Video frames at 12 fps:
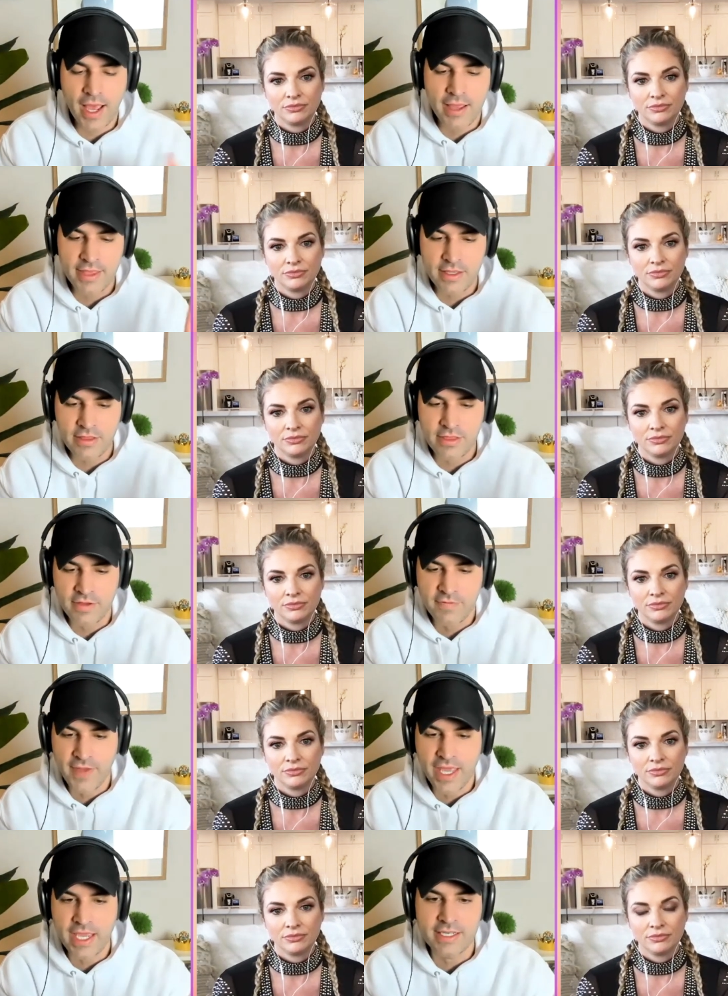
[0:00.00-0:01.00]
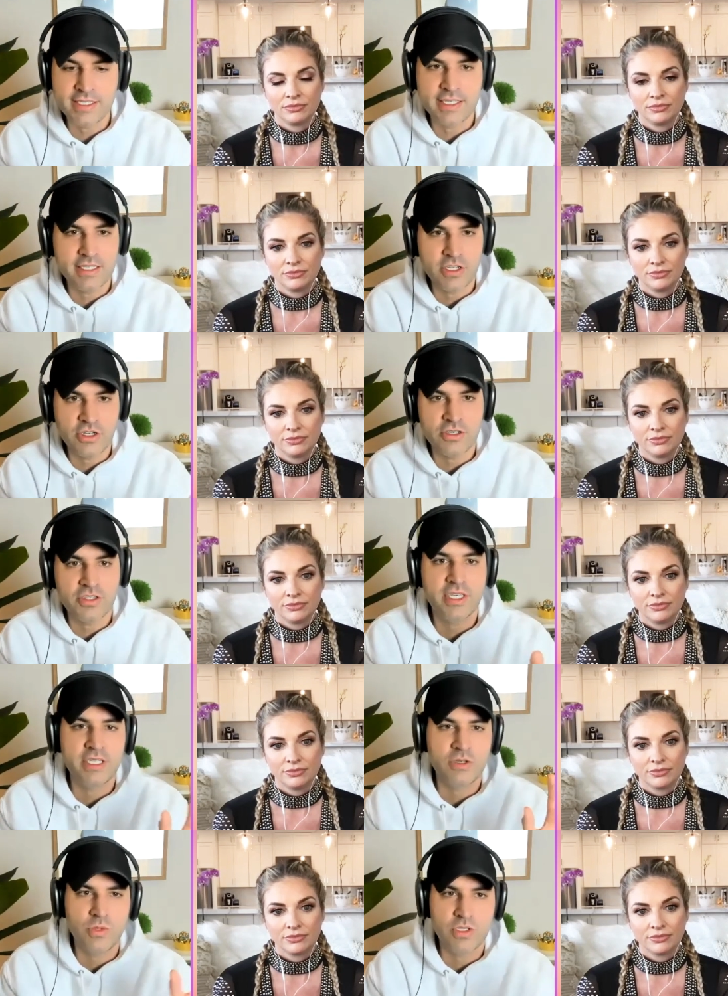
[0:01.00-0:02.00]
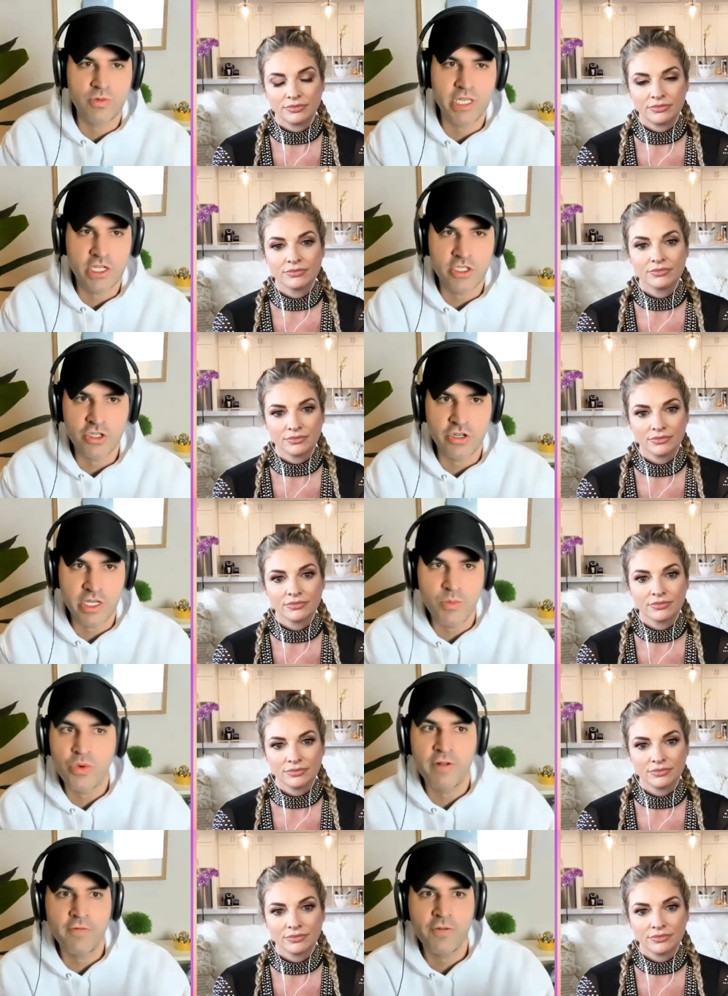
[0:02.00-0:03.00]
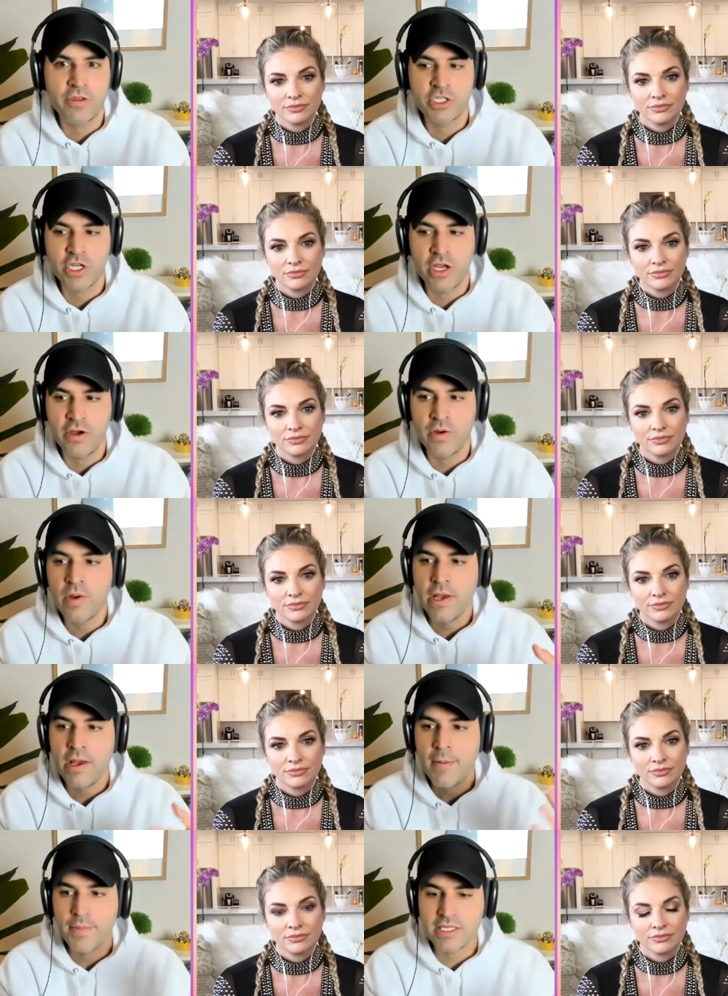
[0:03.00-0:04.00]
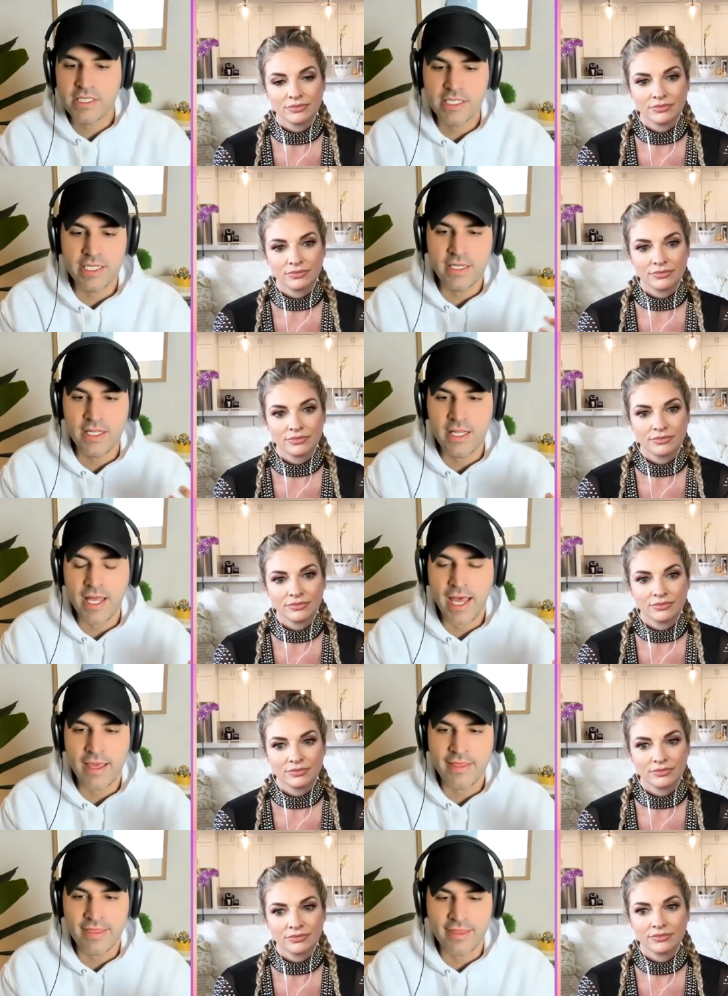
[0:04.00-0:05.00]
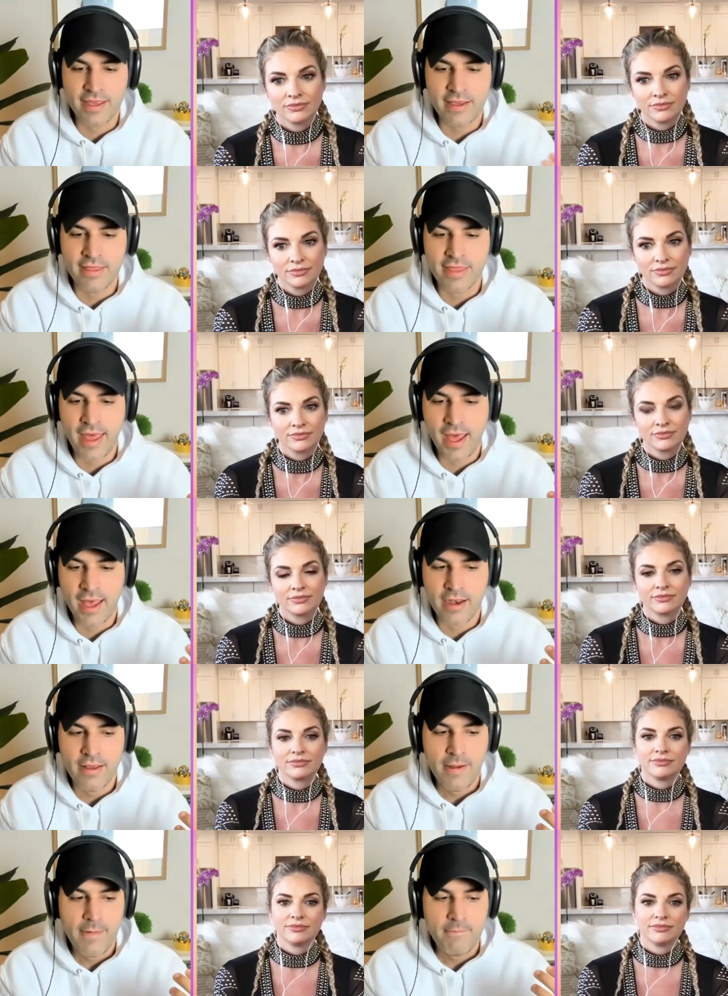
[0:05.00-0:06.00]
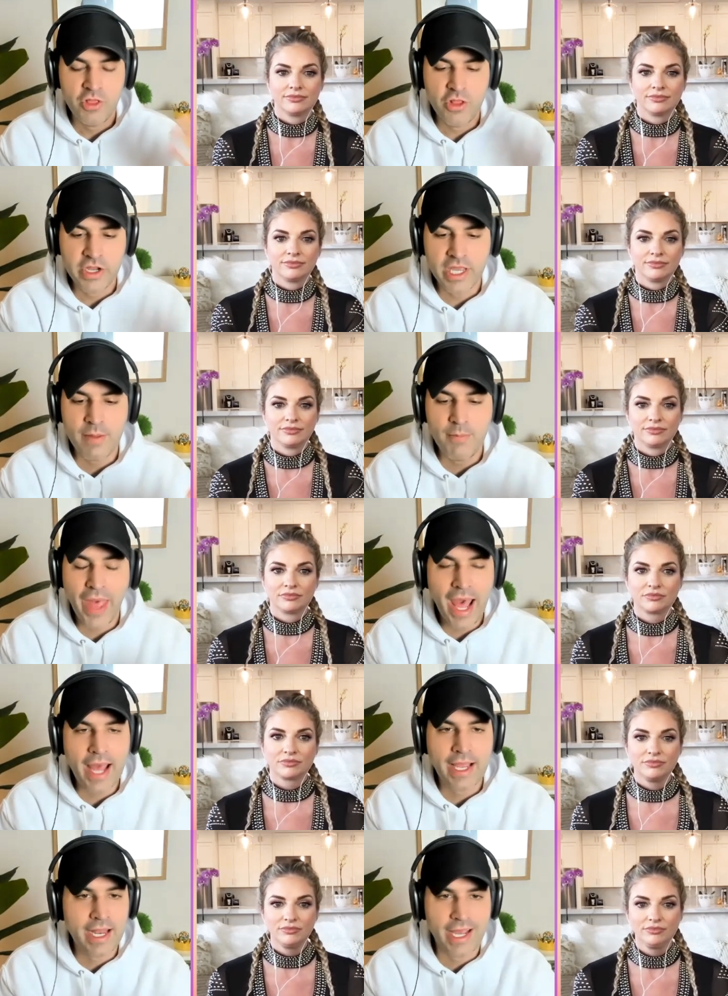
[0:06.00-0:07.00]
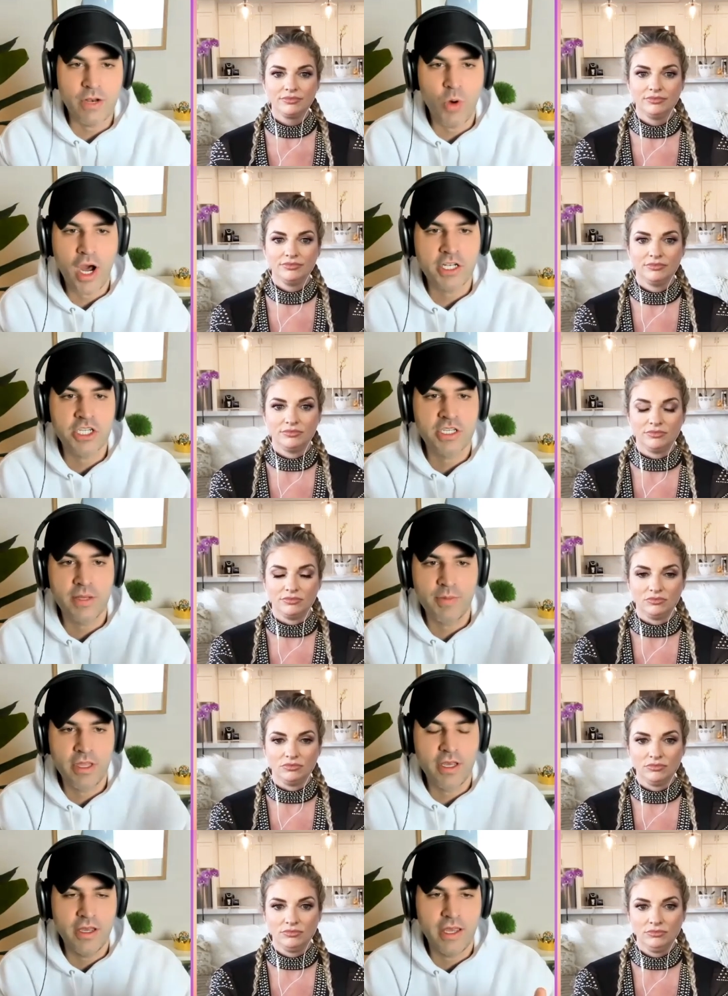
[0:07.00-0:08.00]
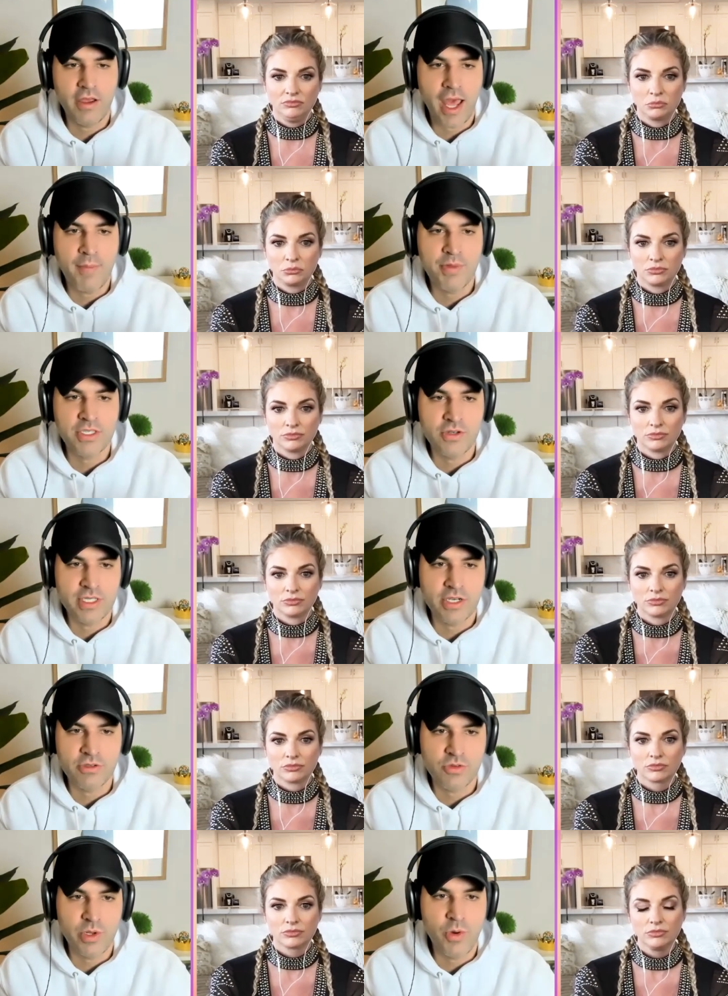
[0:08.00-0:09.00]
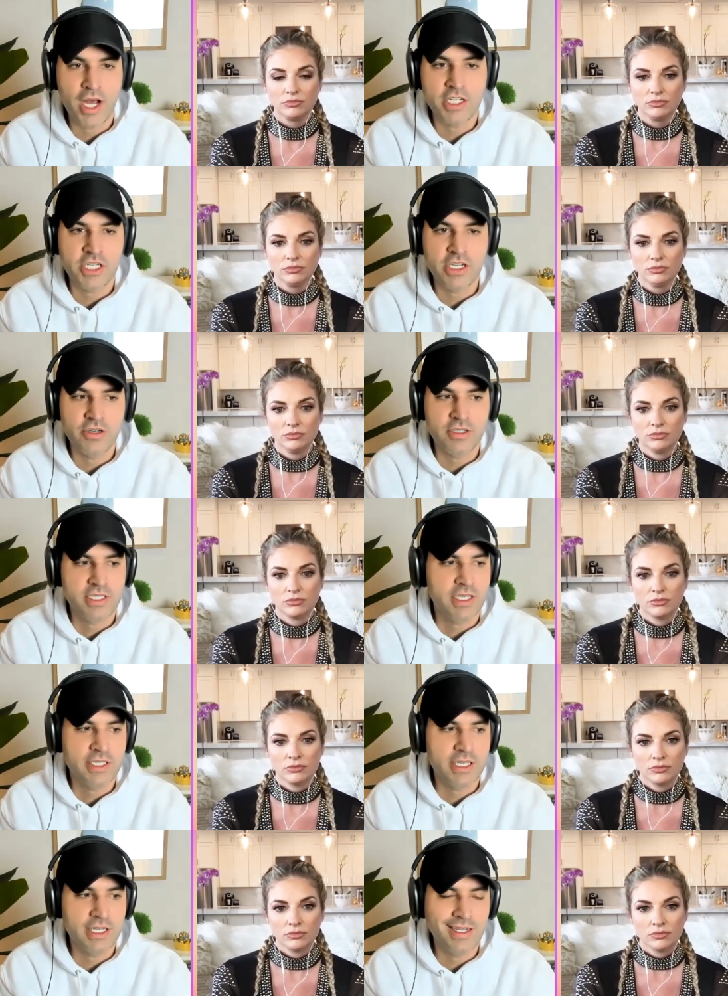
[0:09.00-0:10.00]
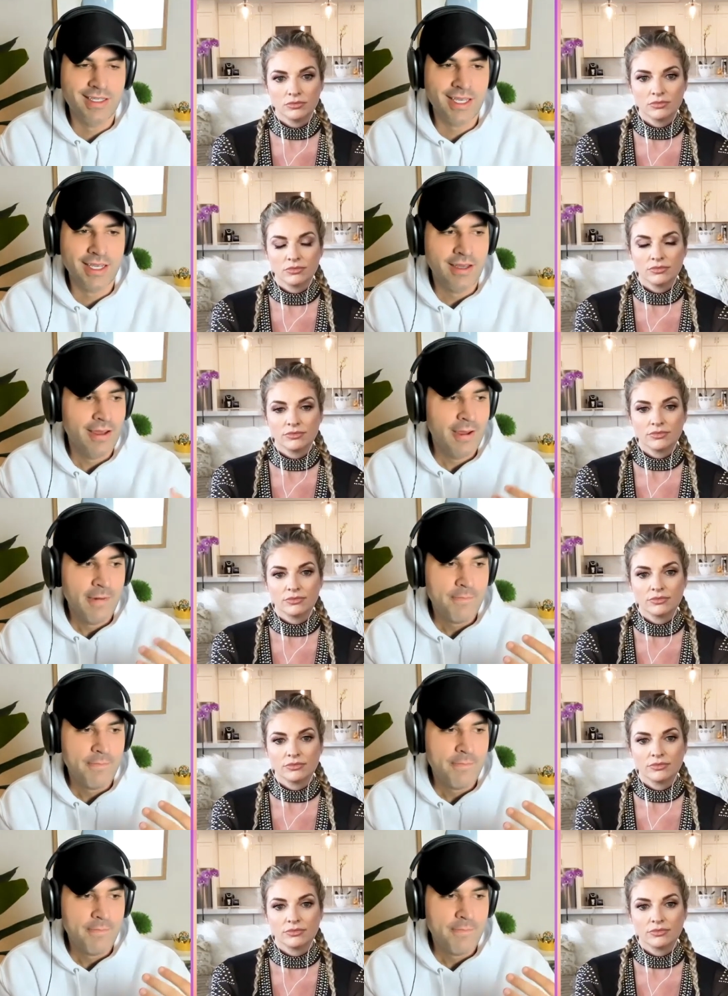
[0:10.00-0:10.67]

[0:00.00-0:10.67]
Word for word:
Speaker 1: I think the Vegas season, your season, was really a turning point for the show. But still, I think that looking back, and I had watched some of the episodes, I was rewatching your season, and it's like